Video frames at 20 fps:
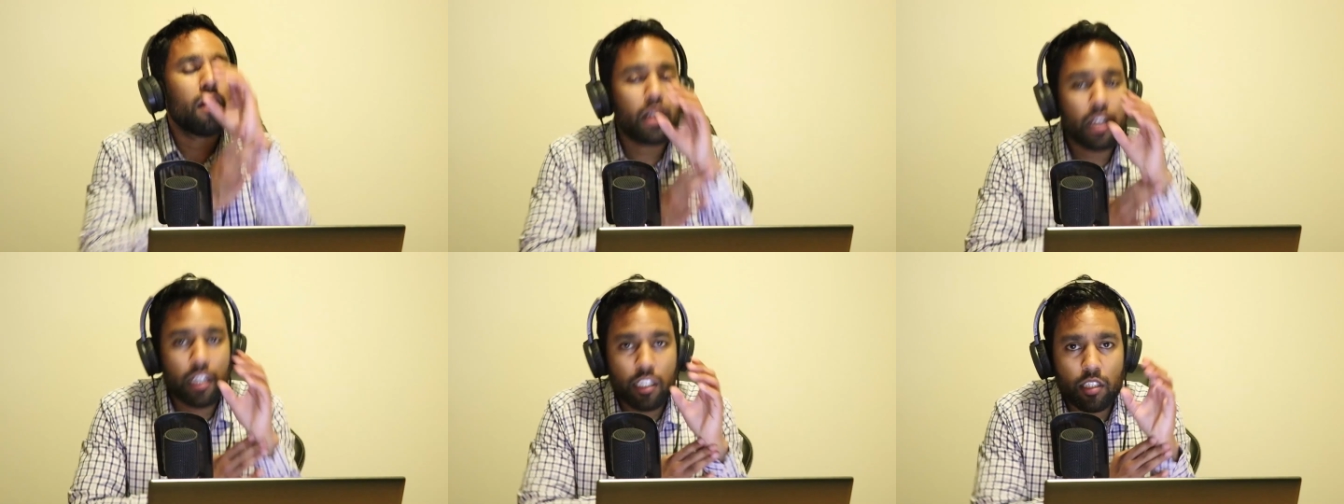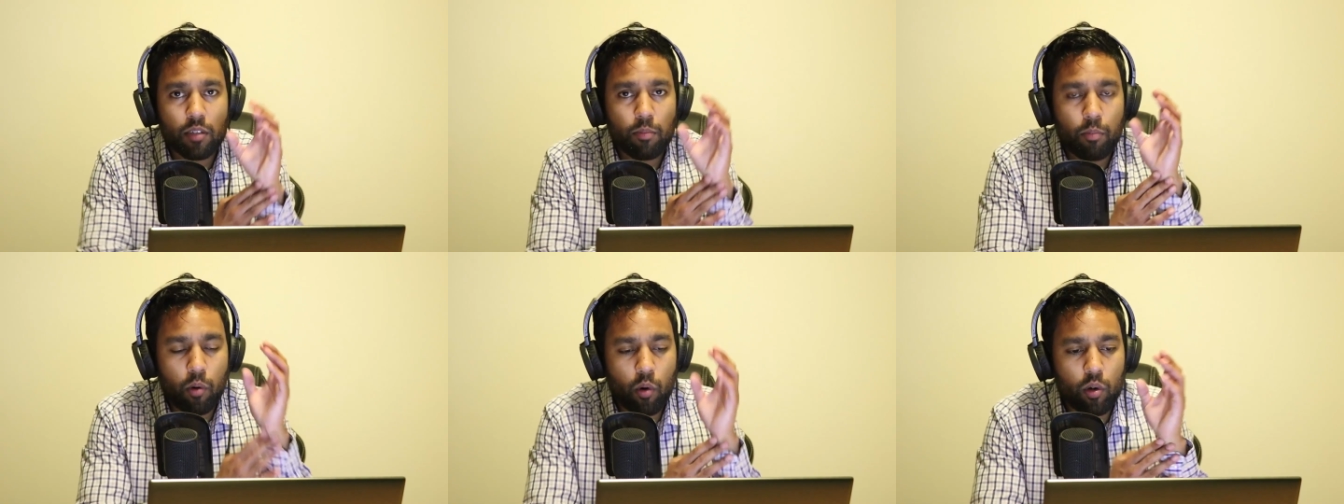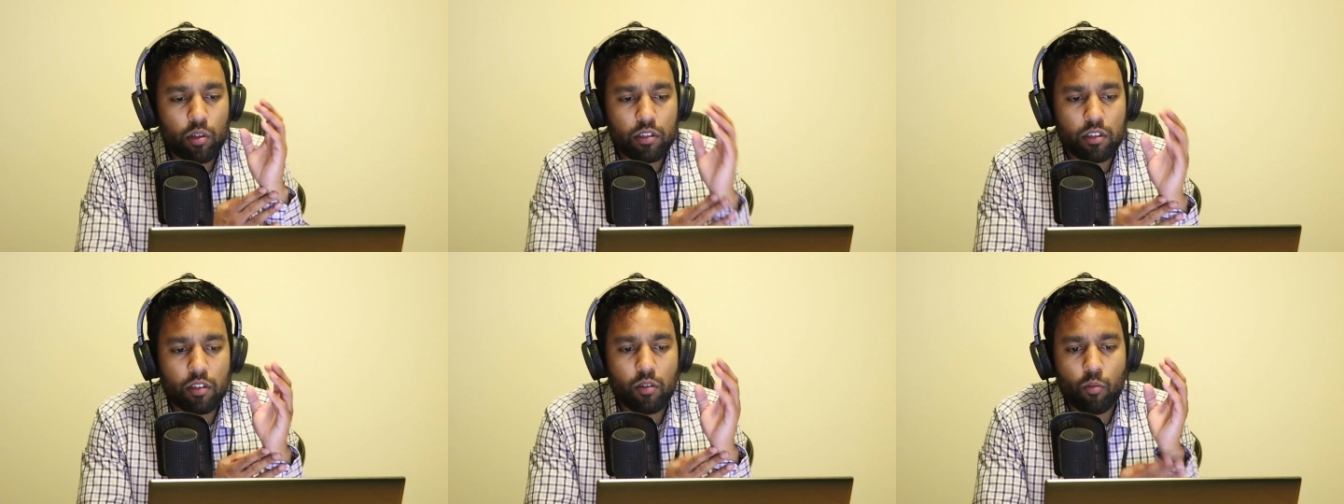He
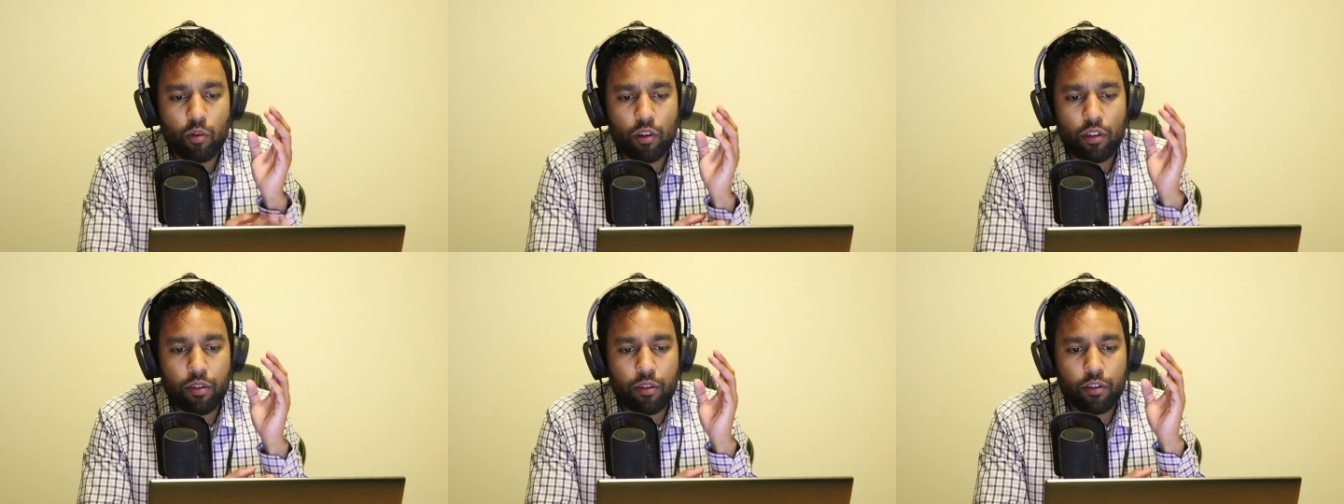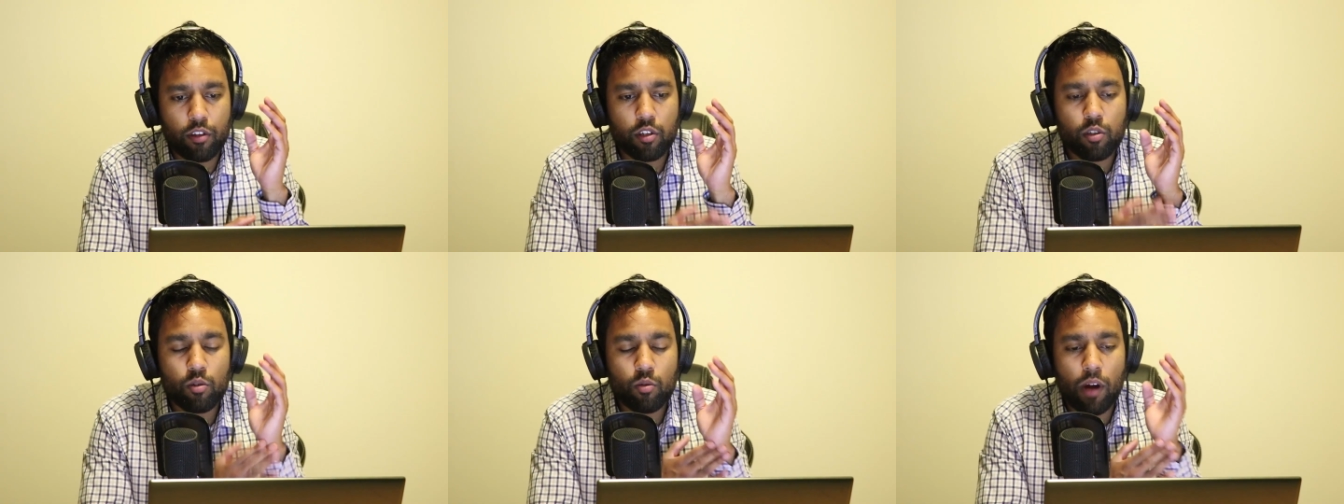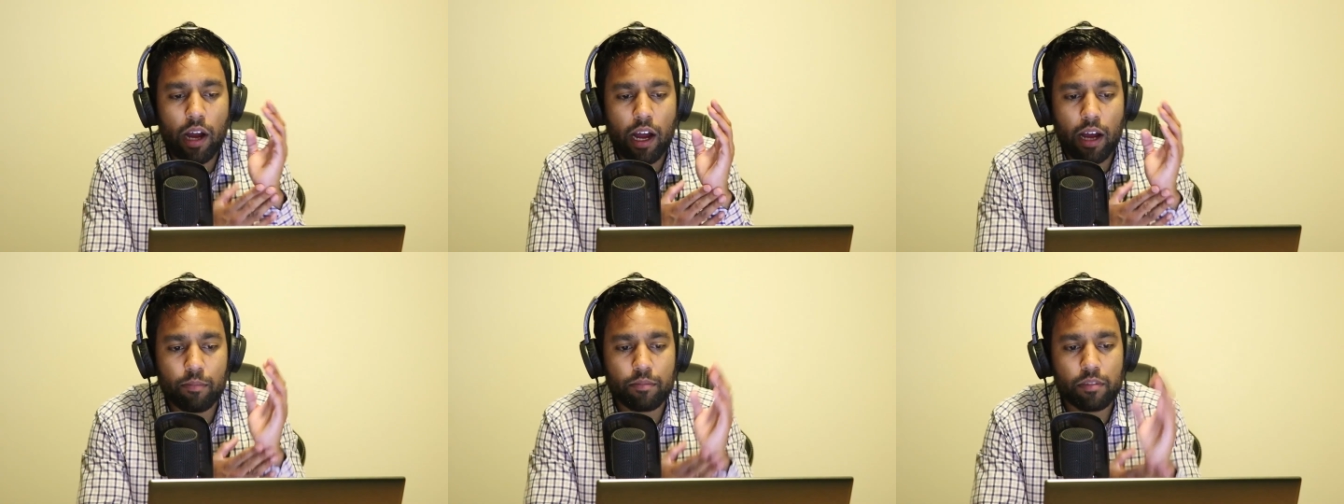supports it with two
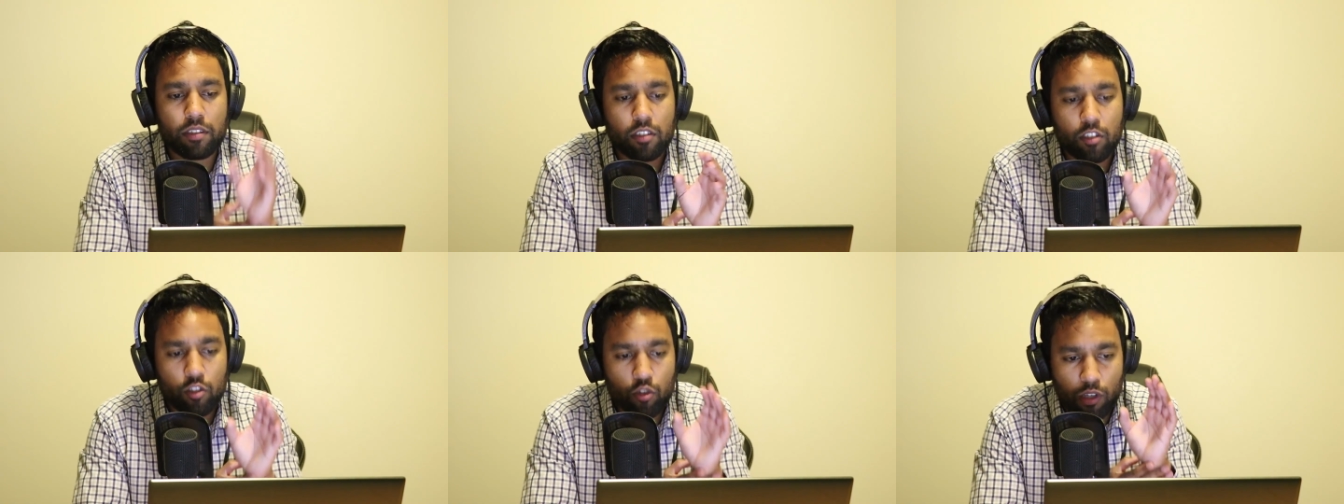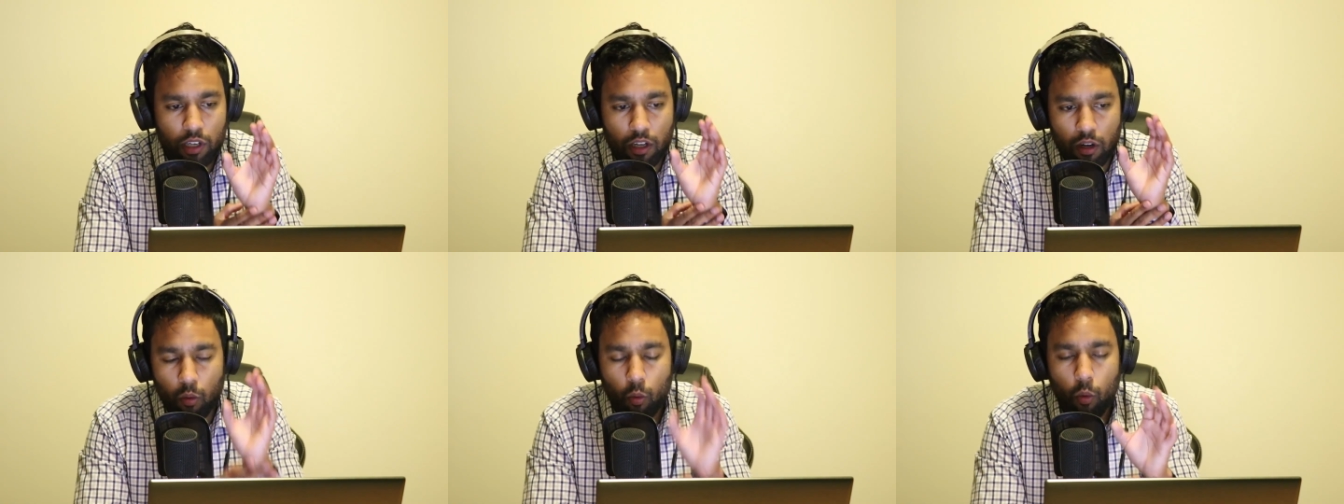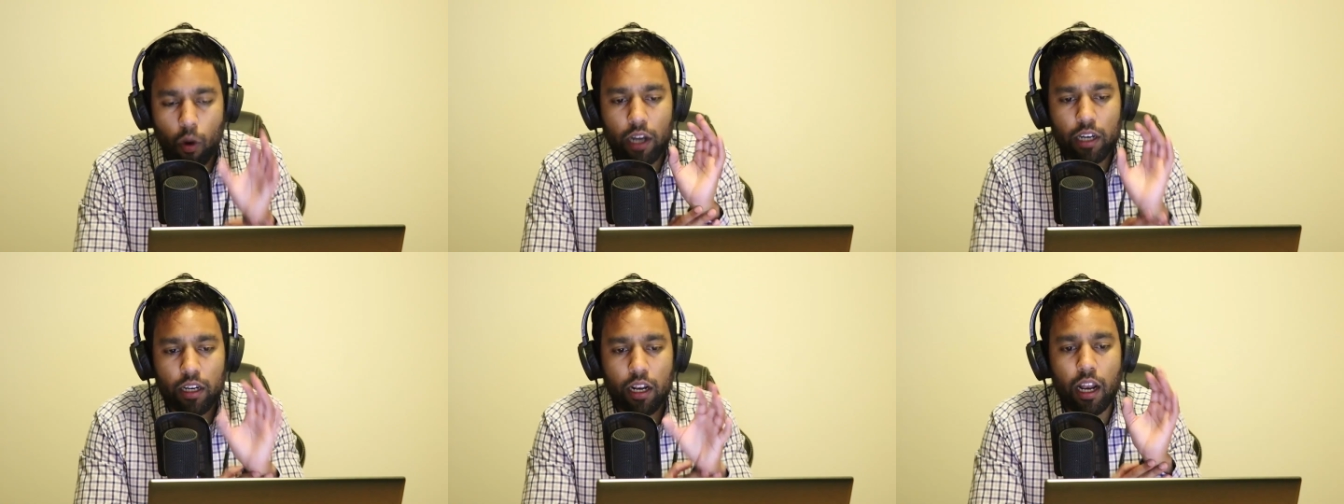arms to drink
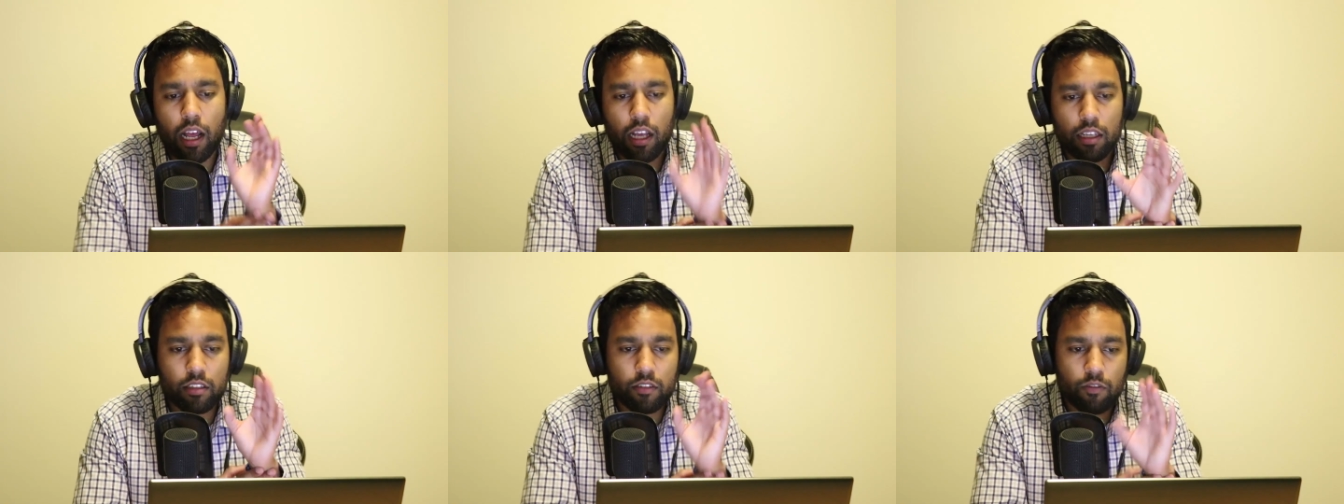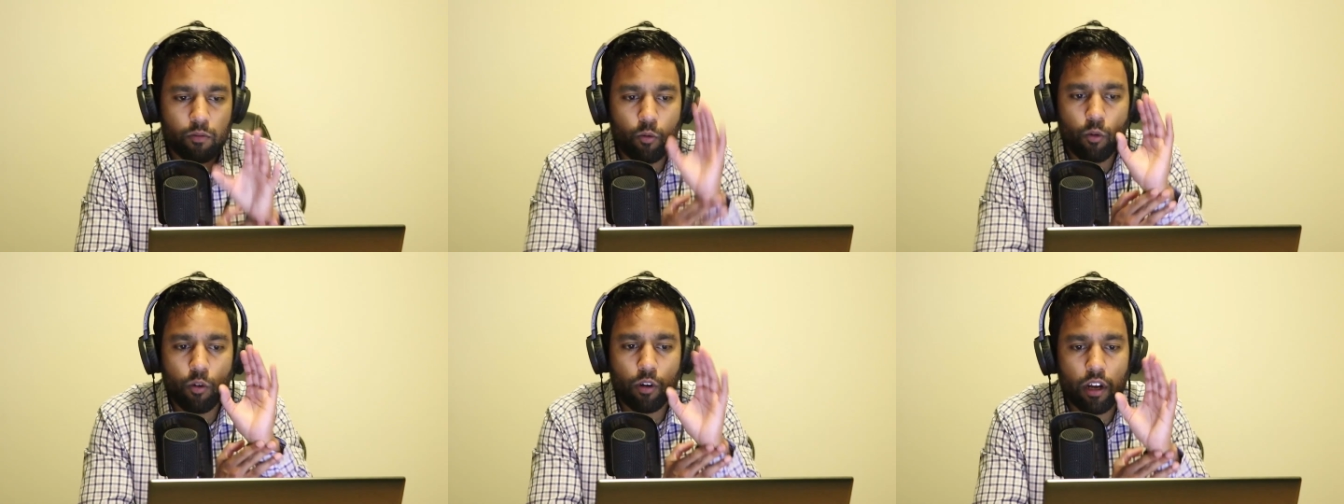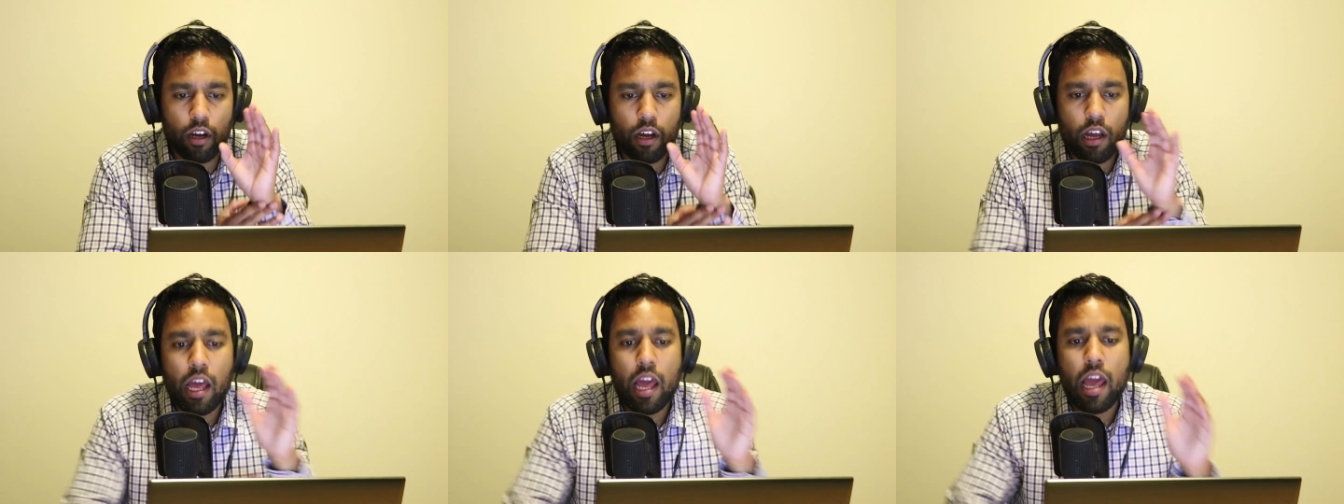one glass of
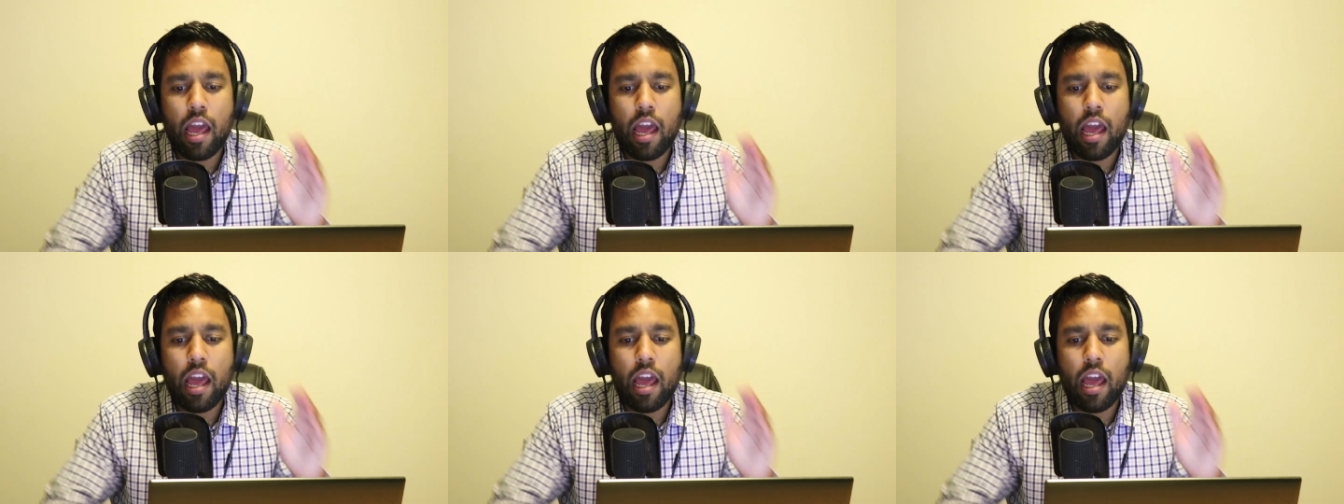water.